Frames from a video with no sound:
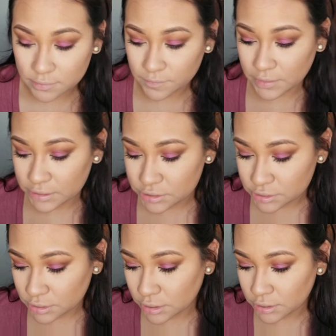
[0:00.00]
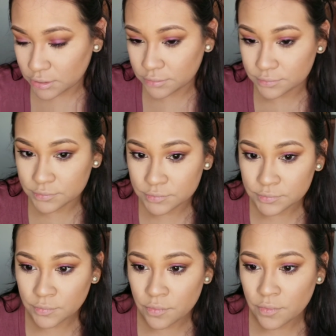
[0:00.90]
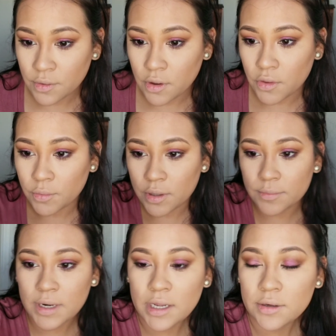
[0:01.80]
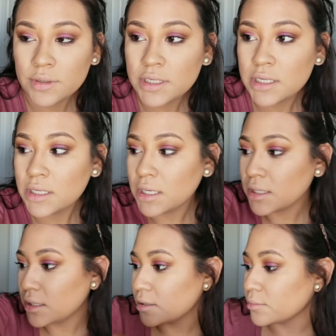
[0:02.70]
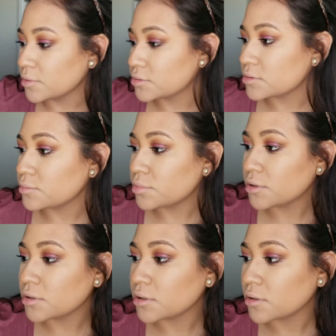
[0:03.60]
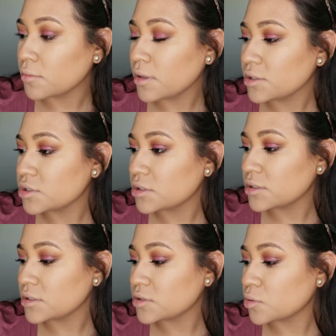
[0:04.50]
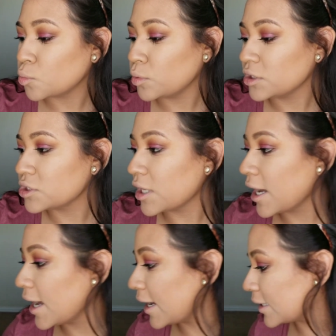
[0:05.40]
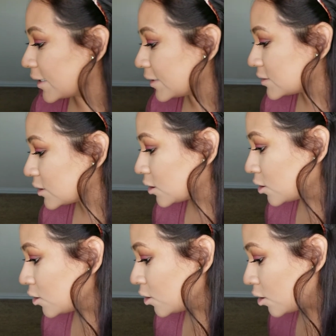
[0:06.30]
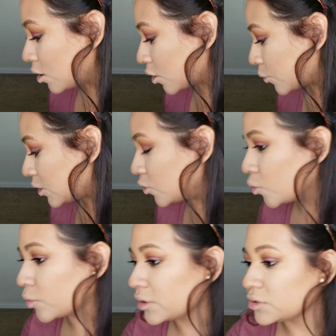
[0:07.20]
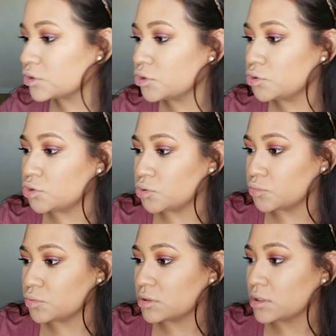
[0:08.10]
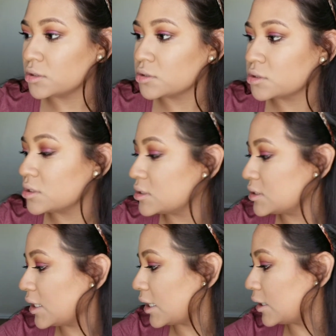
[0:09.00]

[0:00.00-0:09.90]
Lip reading: flush look all the way around. And then the most important question is, which highlights are we going to use today?